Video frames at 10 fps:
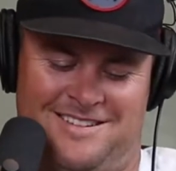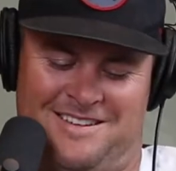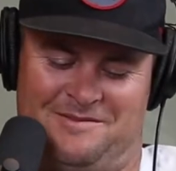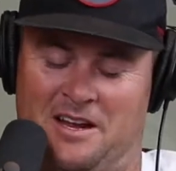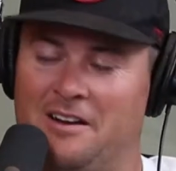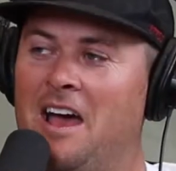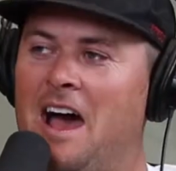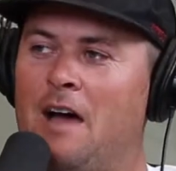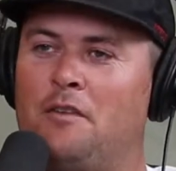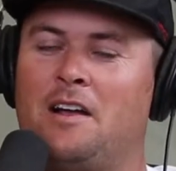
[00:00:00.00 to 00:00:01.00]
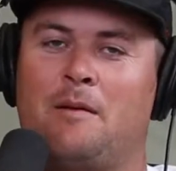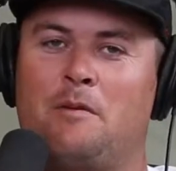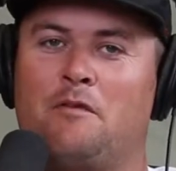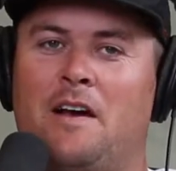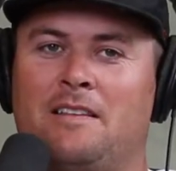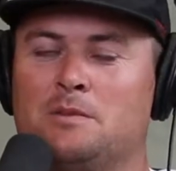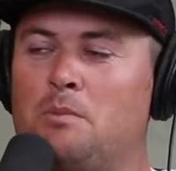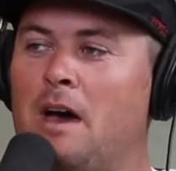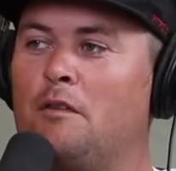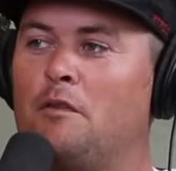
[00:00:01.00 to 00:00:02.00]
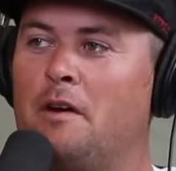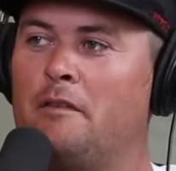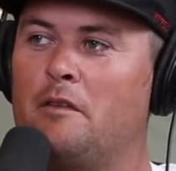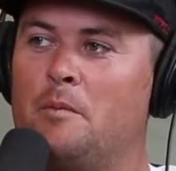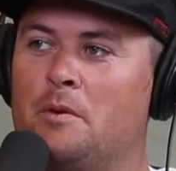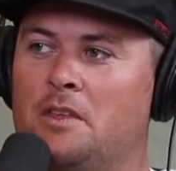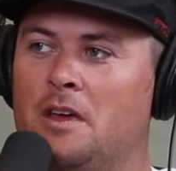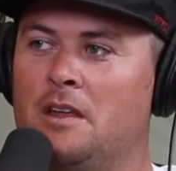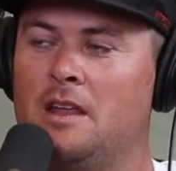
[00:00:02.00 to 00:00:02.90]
I'm tired. I feel like I've been fighting this battle forever from within.